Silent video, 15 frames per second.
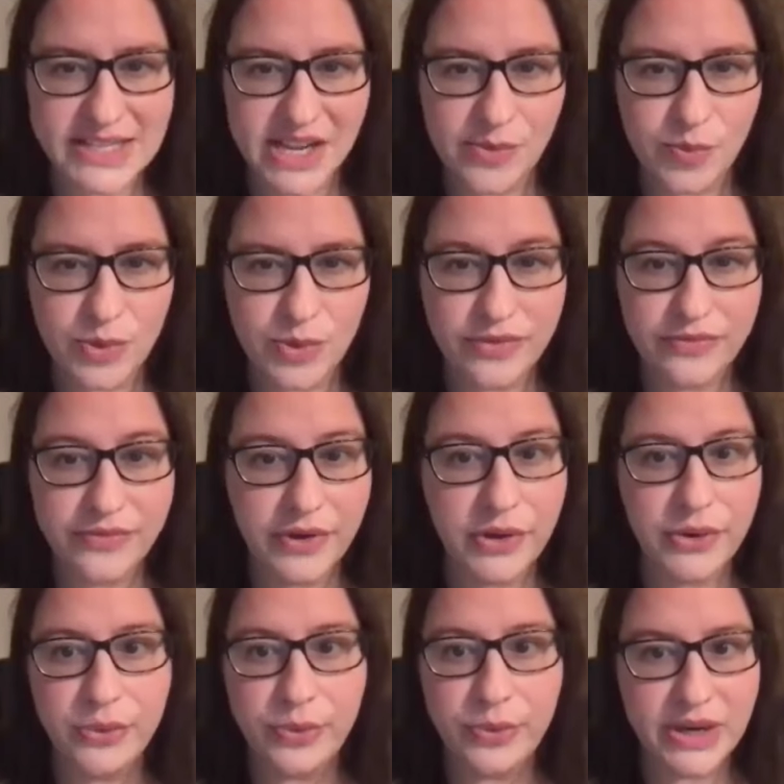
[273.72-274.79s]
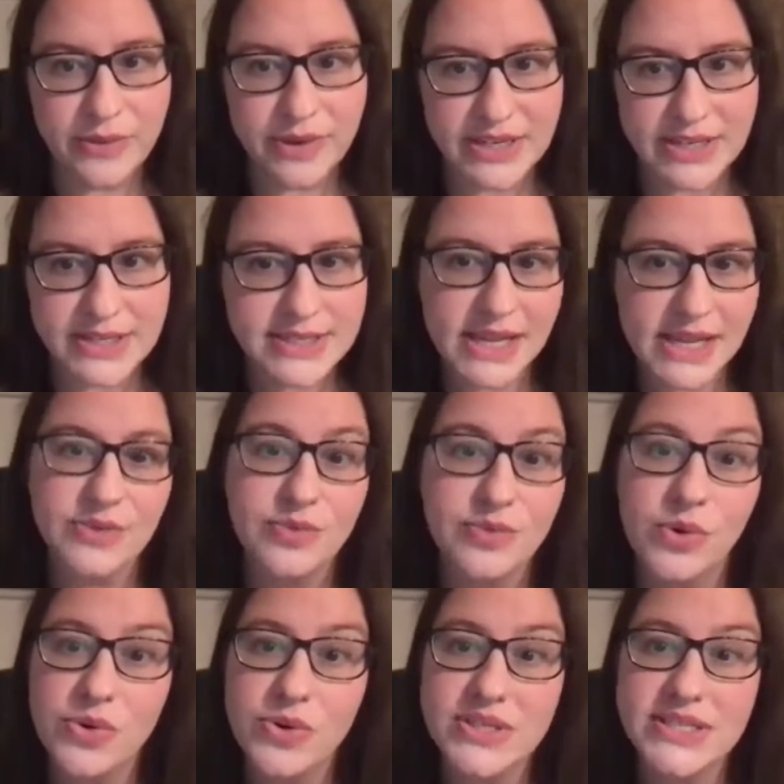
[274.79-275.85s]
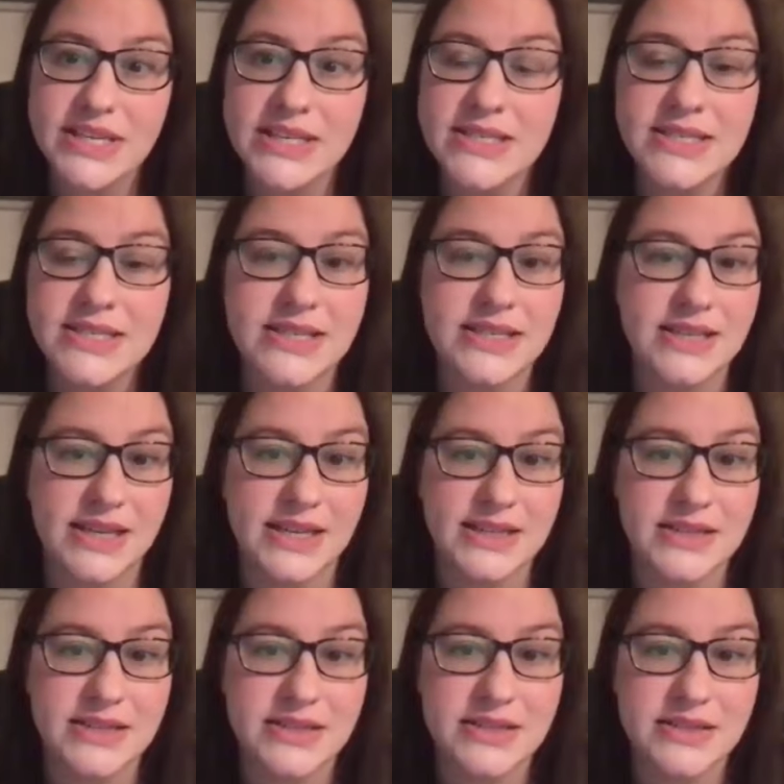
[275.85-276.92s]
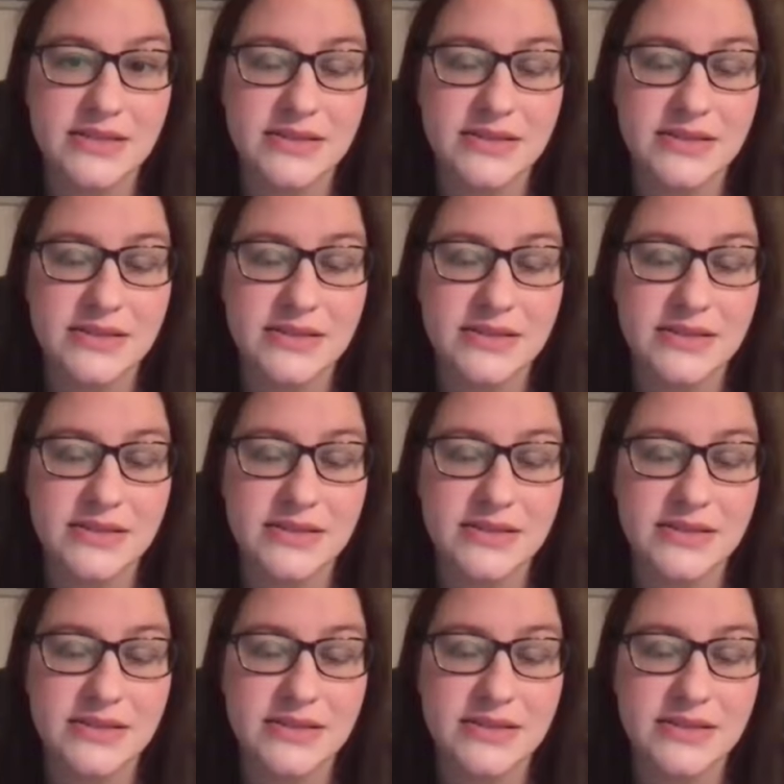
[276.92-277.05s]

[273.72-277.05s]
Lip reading: up with faux weariness and walks into the night.